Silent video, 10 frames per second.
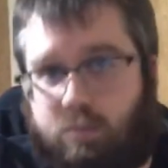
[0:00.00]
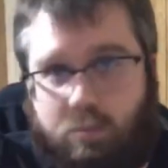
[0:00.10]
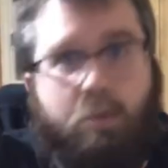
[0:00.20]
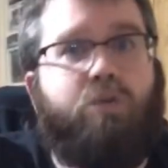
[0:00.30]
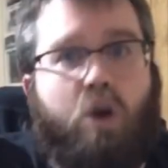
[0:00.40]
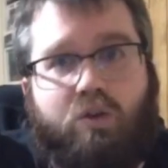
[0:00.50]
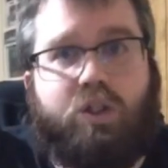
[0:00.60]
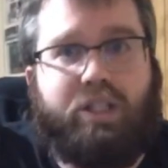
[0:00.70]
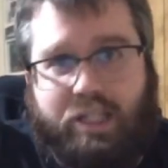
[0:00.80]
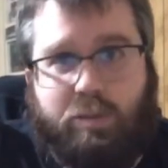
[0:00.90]
Move
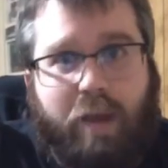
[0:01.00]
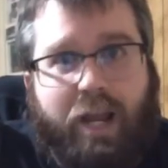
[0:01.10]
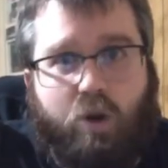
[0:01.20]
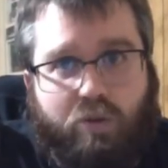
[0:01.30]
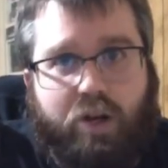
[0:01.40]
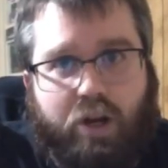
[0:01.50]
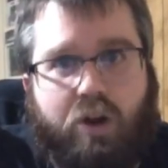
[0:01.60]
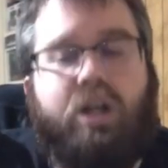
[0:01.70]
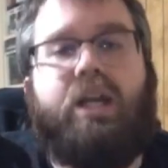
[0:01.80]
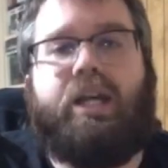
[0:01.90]
over to this bank over
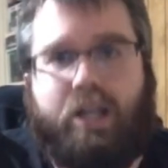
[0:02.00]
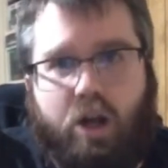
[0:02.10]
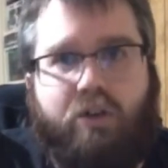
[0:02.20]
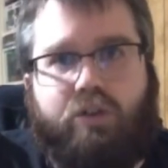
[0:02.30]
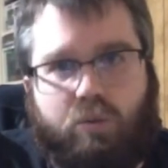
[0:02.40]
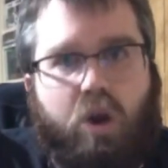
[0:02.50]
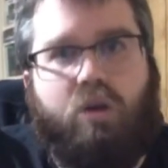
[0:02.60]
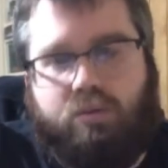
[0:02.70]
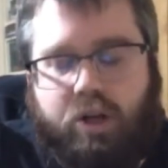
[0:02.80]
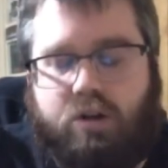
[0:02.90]
here, get off the
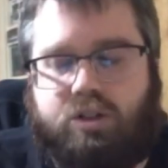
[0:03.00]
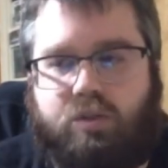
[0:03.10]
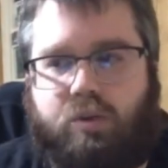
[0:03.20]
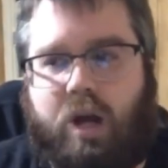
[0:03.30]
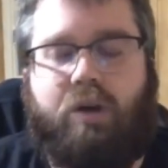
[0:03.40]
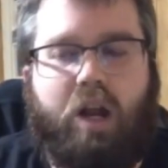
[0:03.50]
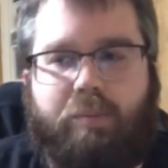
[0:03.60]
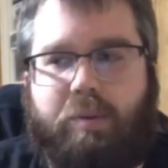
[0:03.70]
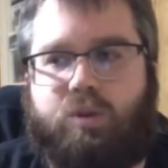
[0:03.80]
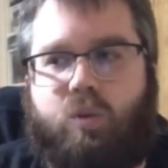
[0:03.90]
road, you know, so we're out, out
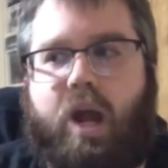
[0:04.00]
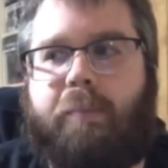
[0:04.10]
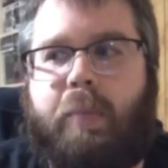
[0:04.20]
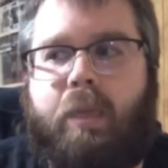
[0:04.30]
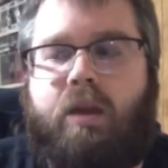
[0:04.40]
of people's way.